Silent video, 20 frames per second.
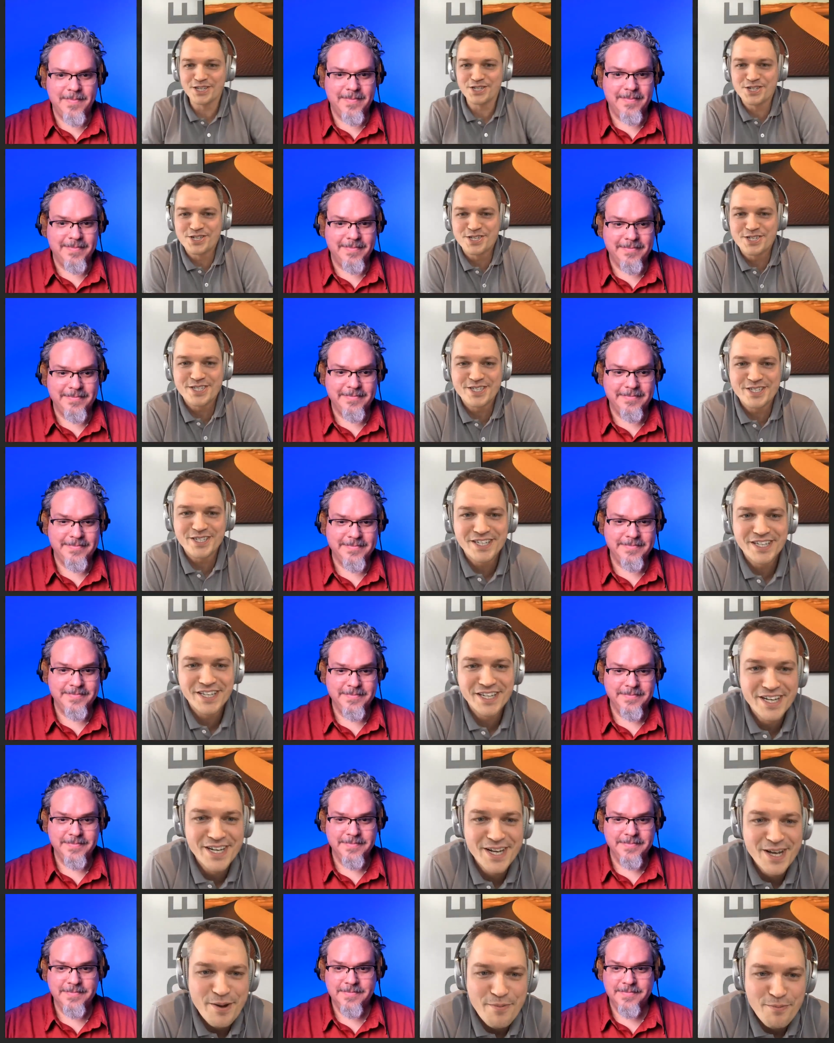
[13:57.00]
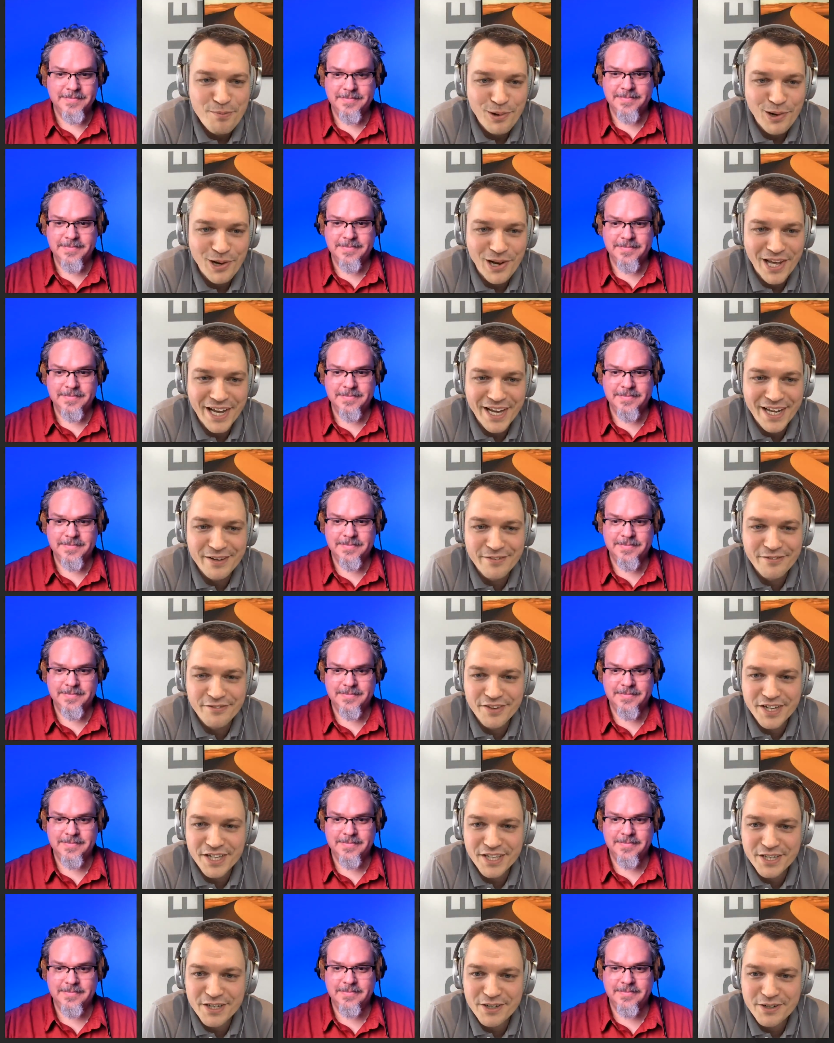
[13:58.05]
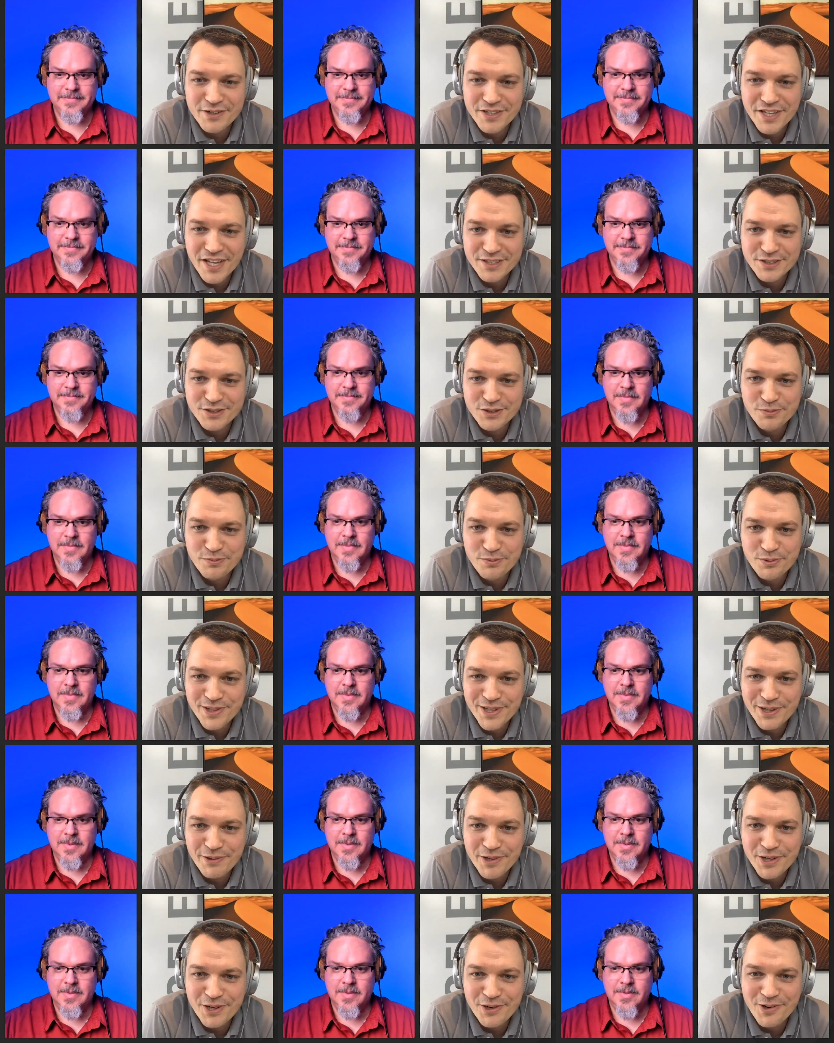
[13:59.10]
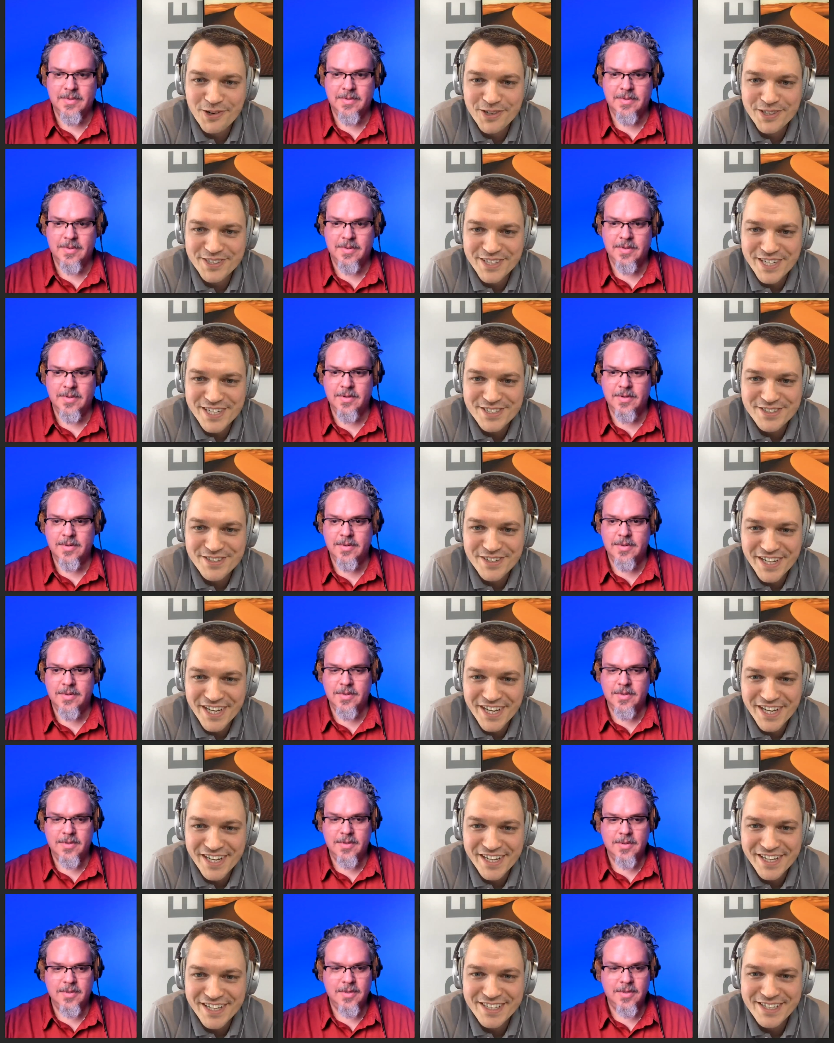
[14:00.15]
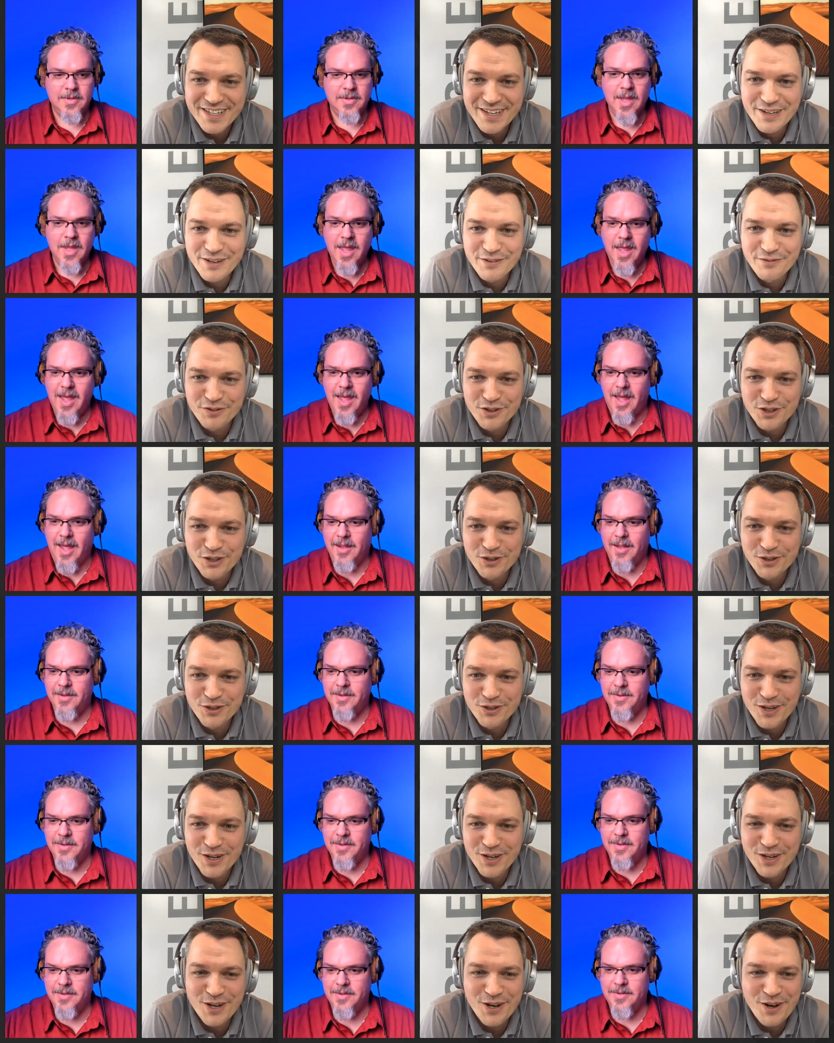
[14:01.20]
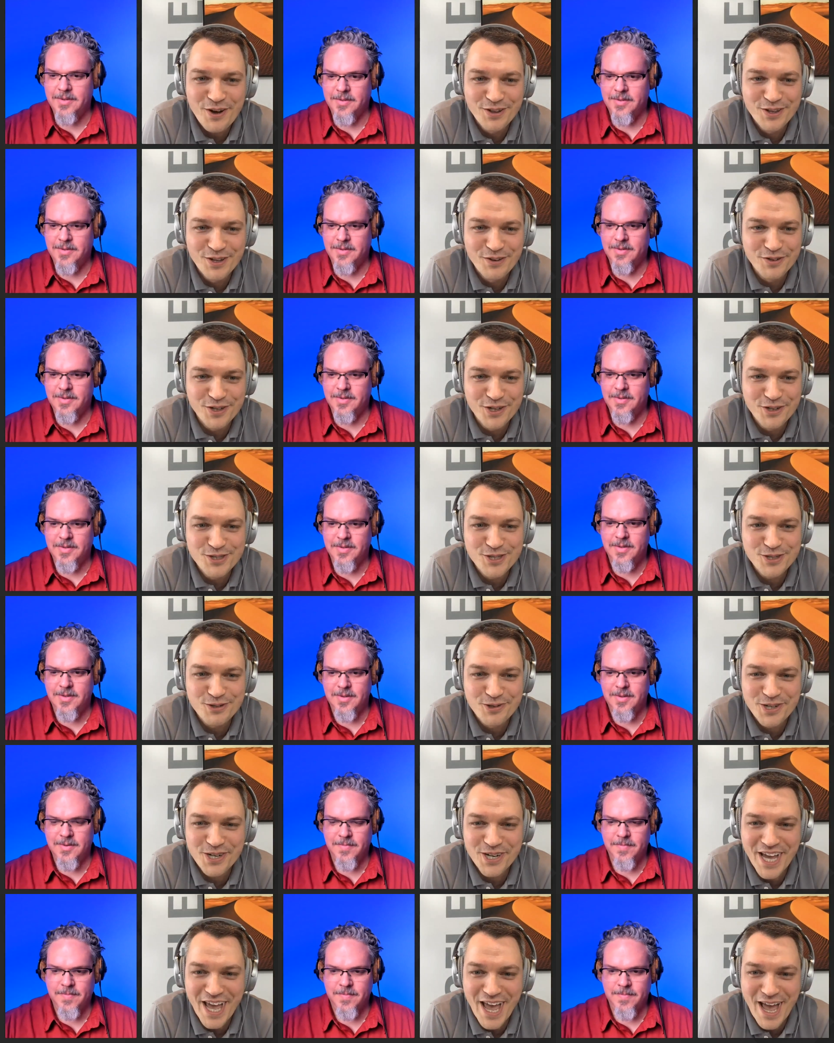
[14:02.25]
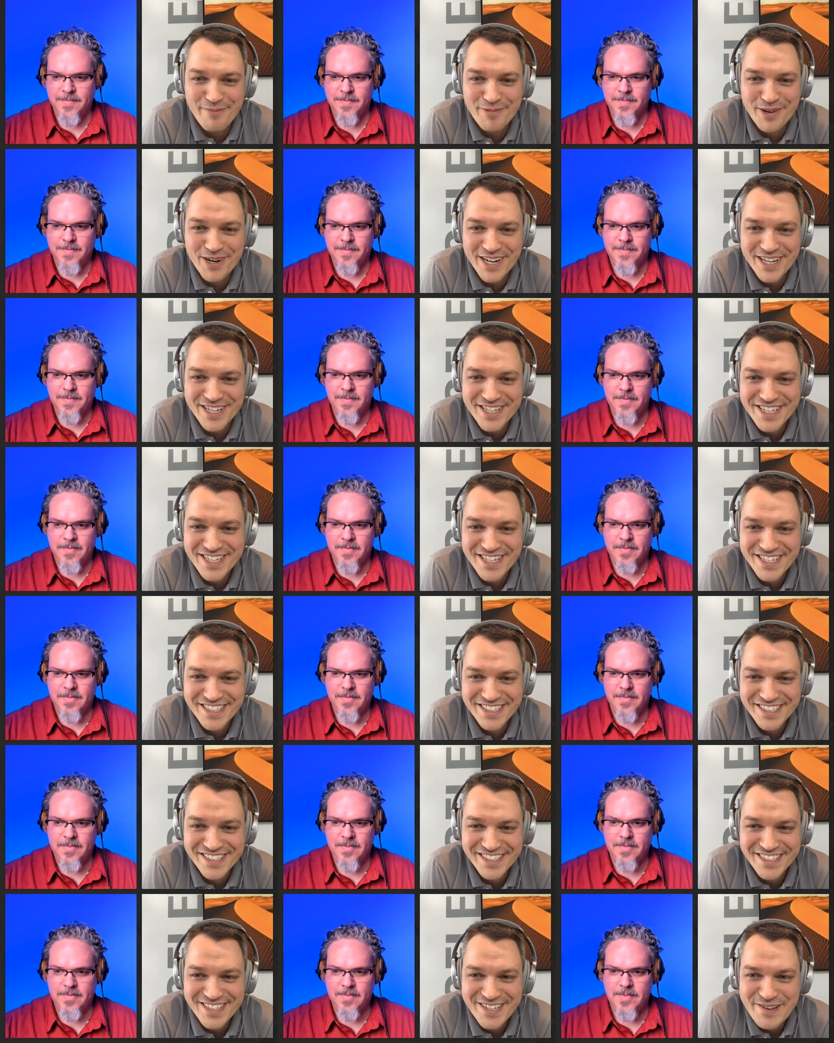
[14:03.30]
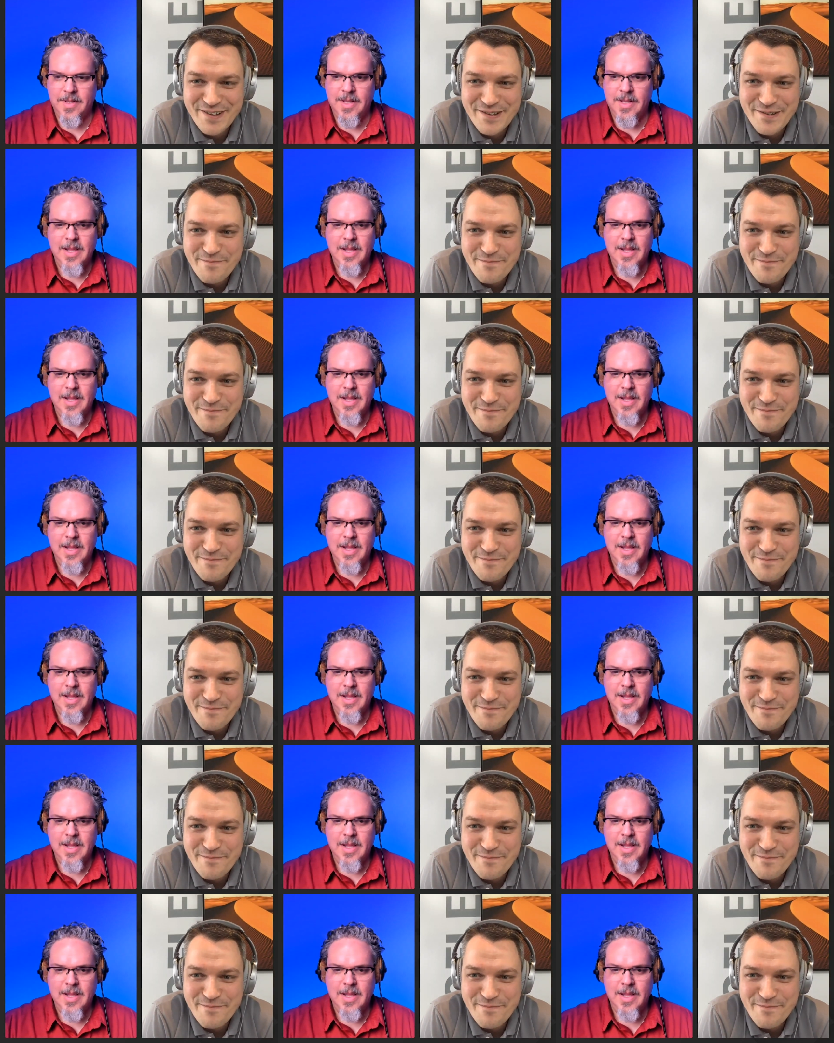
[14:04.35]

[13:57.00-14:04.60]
Speaker 1: do you want to just play the video that you pre-recorded yesterday? Yeah. The, view, the views through your camera?